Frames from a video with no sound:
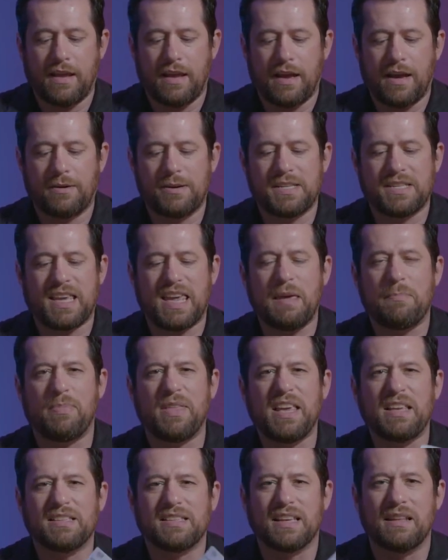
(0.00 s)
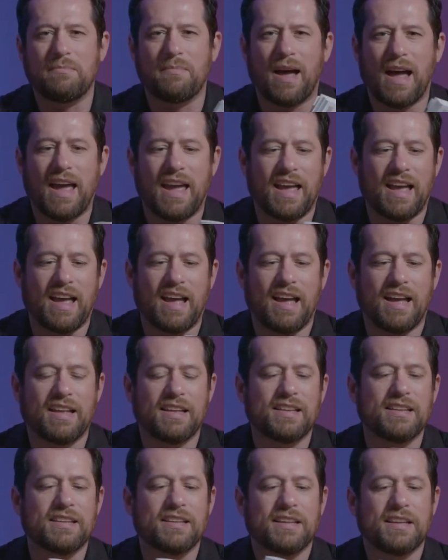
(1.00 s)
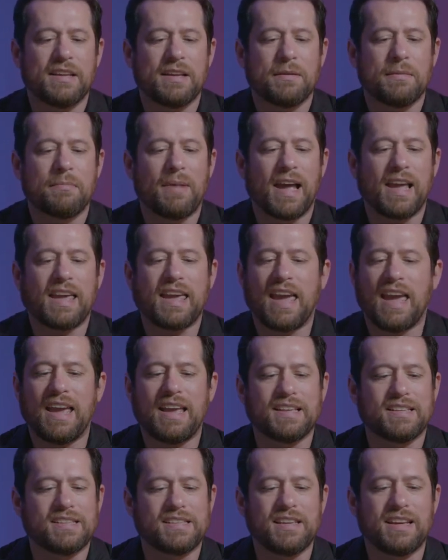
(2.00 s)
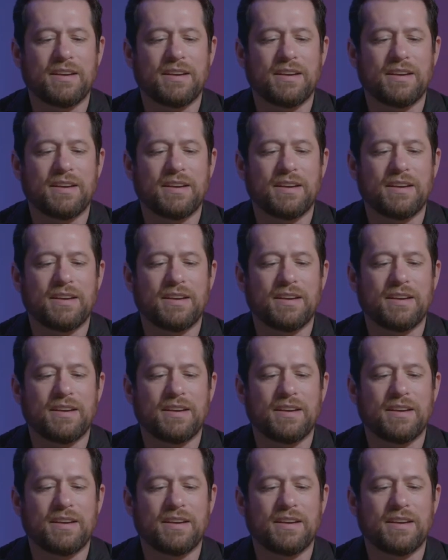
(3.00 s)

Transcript: I always keep these in my my case.